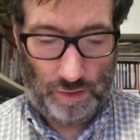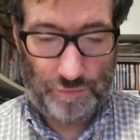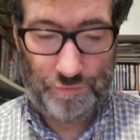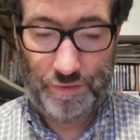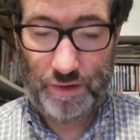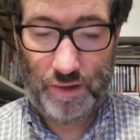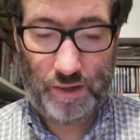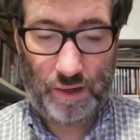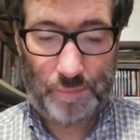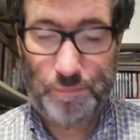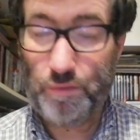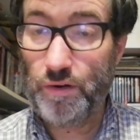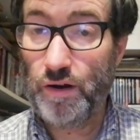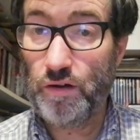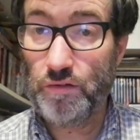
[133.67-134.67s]
I think I
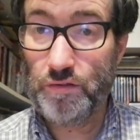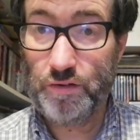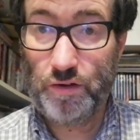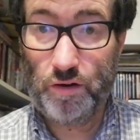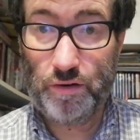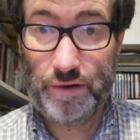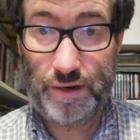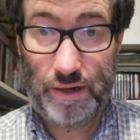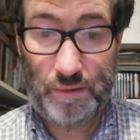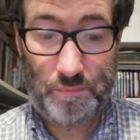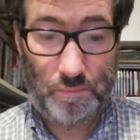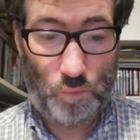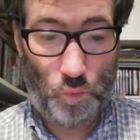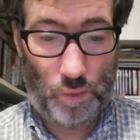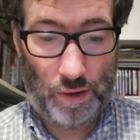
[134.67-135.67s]
pronounce your
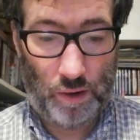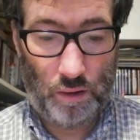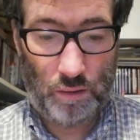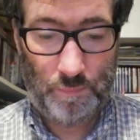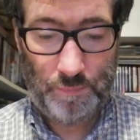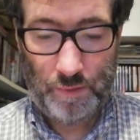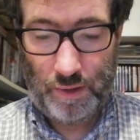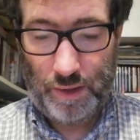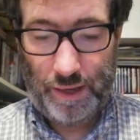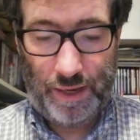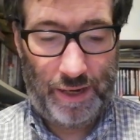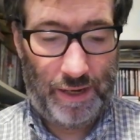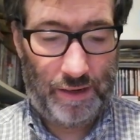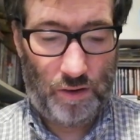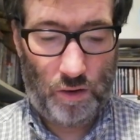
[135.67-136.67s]
name well.
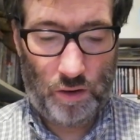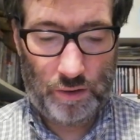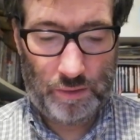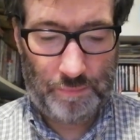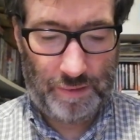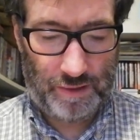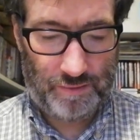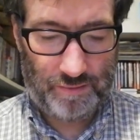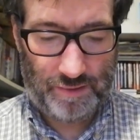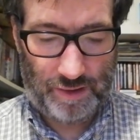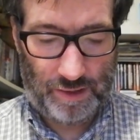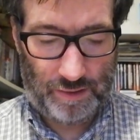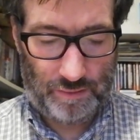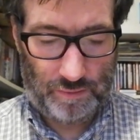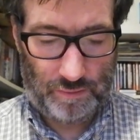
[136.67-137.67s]
And on the back
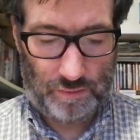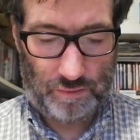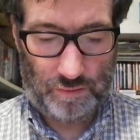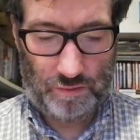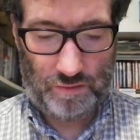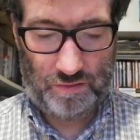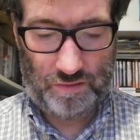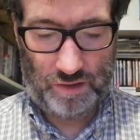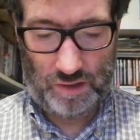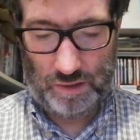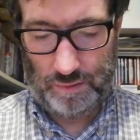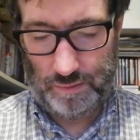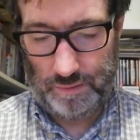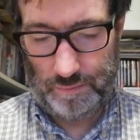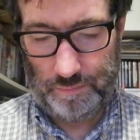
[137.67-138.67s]
side
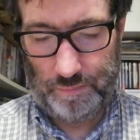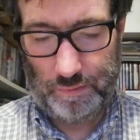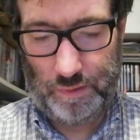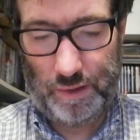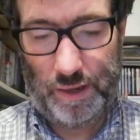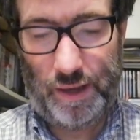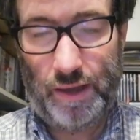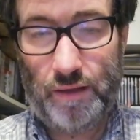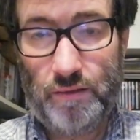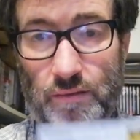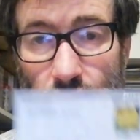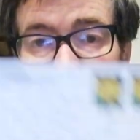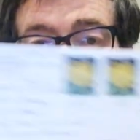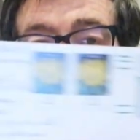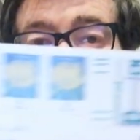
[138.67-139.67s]
she
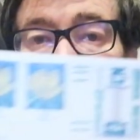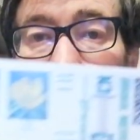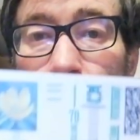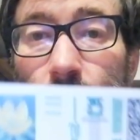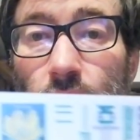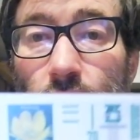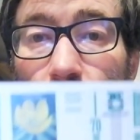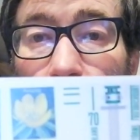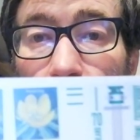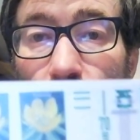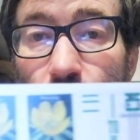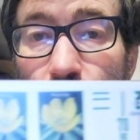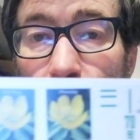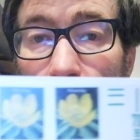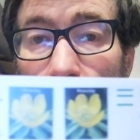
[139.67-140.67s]
had some
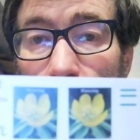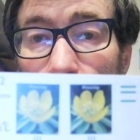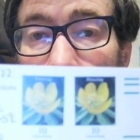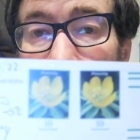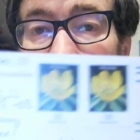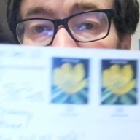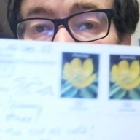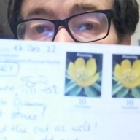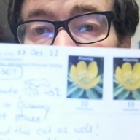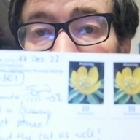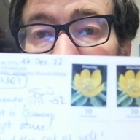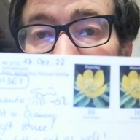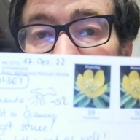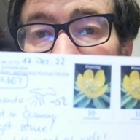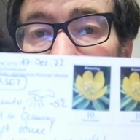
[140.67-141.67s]
flower
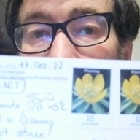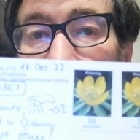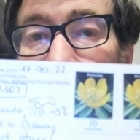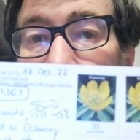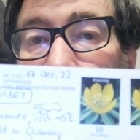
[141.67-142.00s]
stamps